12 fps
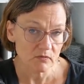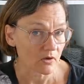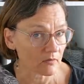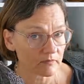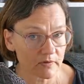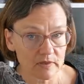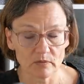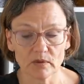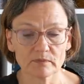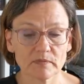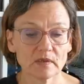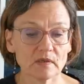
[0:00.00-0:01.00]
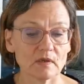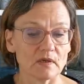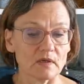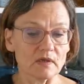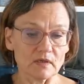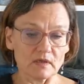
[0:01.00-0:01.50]
Oh, anyway,
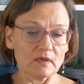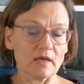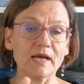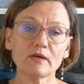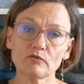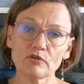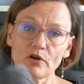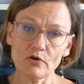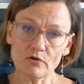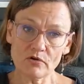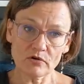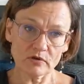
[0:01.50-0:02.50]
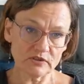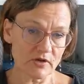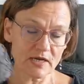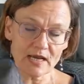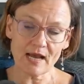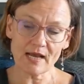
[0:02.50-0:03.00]
I don't know, so
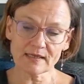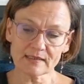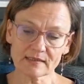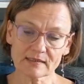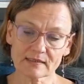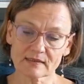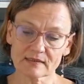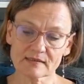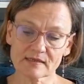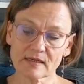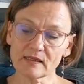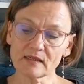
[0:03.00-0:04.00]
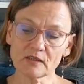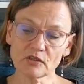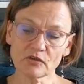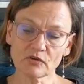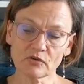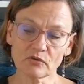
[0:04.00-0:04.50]
I can't tell
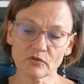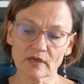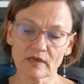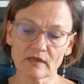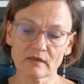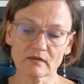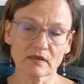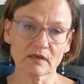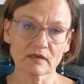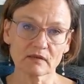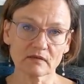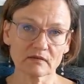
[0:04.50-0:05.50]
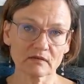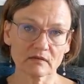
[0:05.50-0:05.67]
you anything